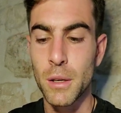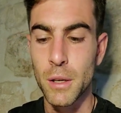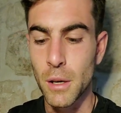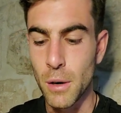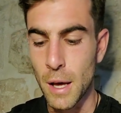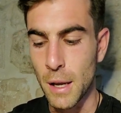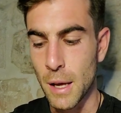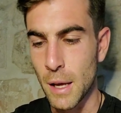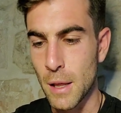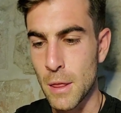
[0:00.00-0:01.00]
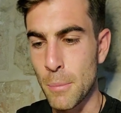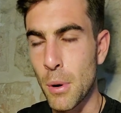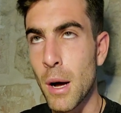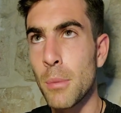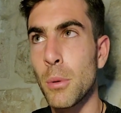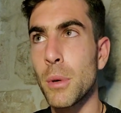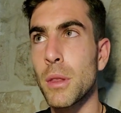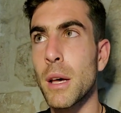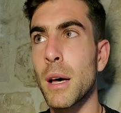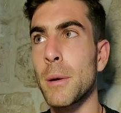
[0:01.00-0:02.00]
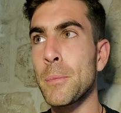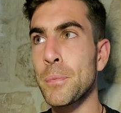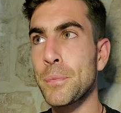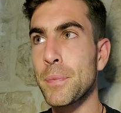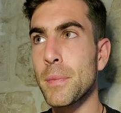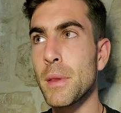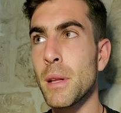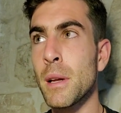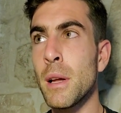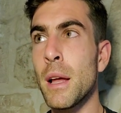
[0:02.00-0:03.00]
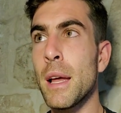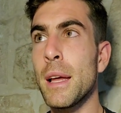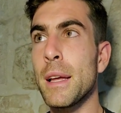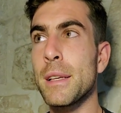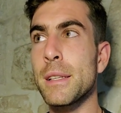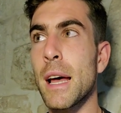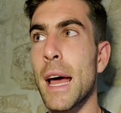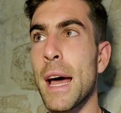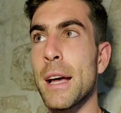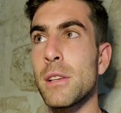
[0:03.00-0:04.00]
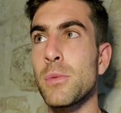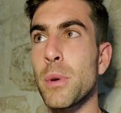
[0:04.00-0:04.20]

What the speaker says: And the problem with that is that as